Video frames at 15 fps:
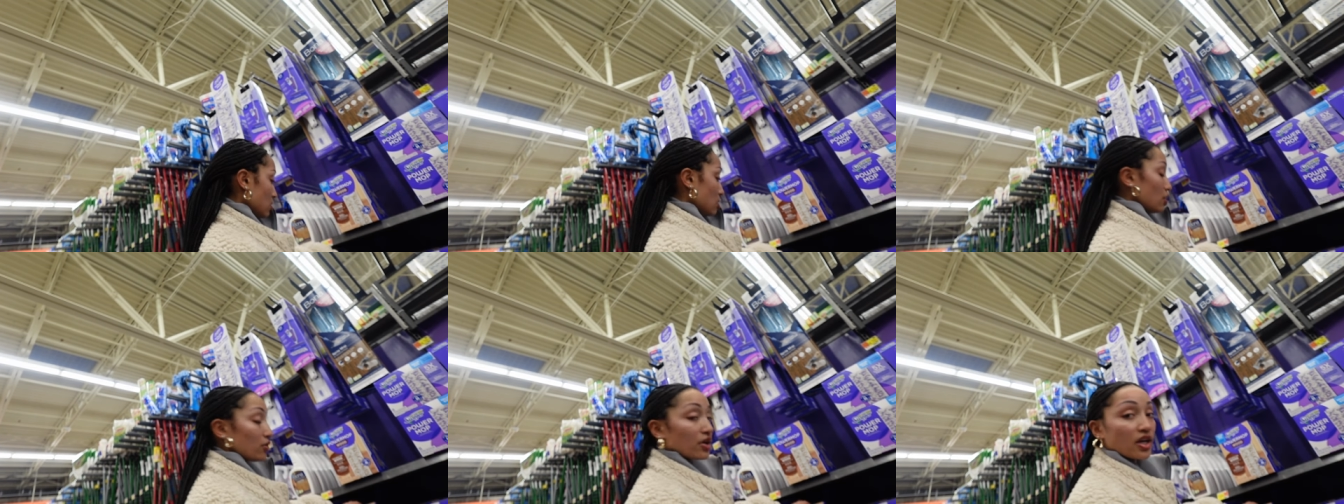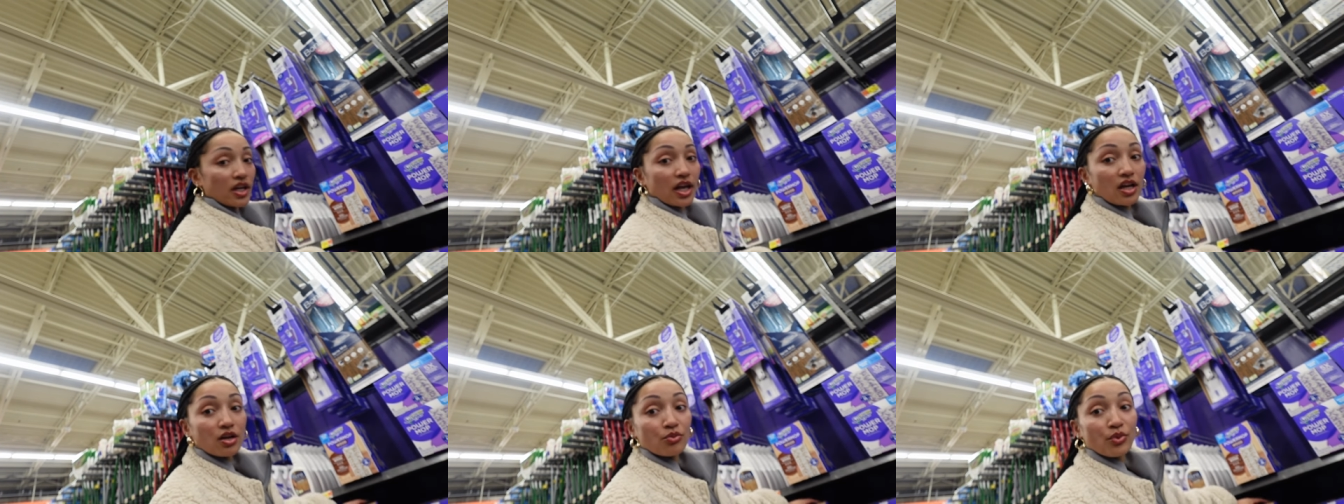Okay,
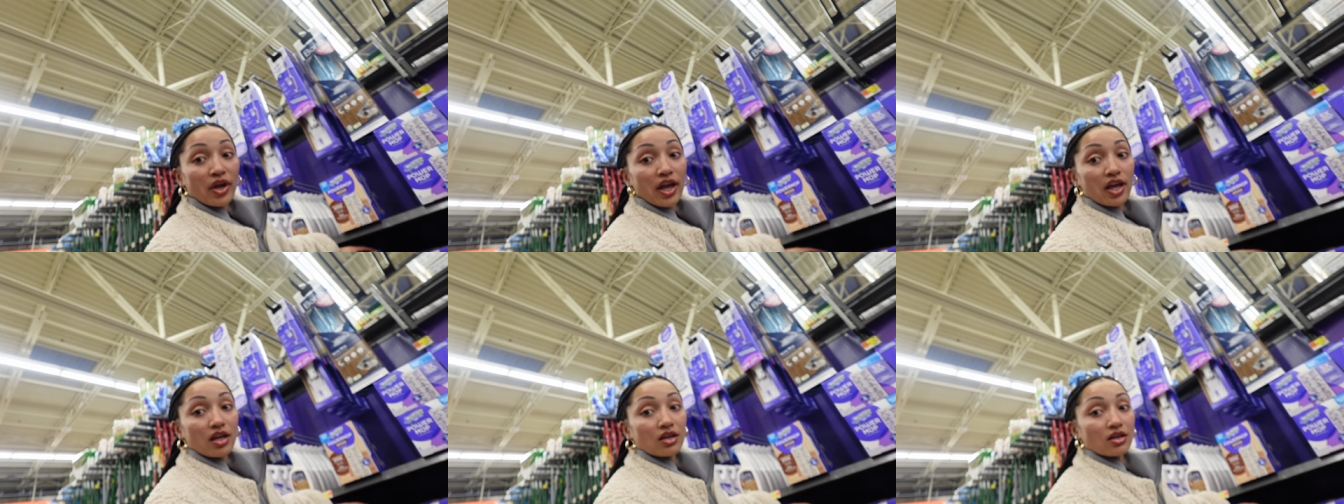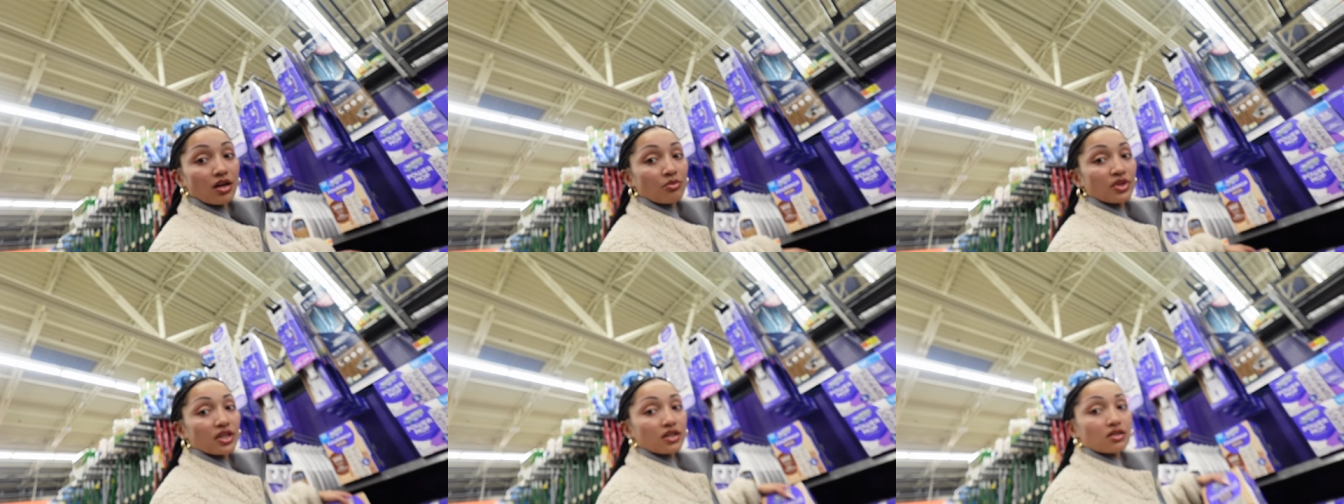that come with 8. I'm
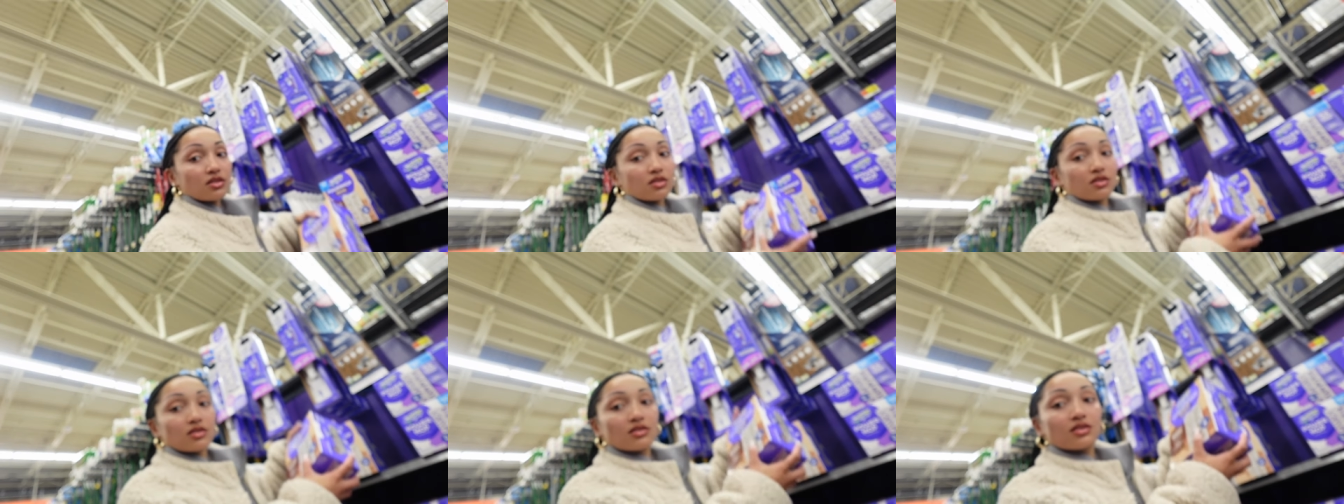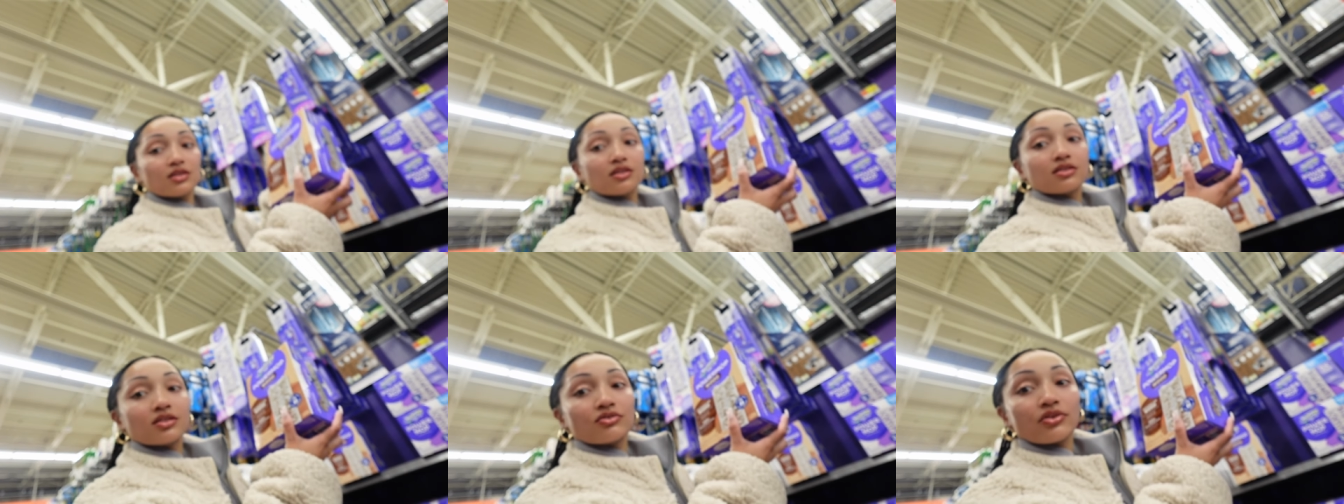gonna get the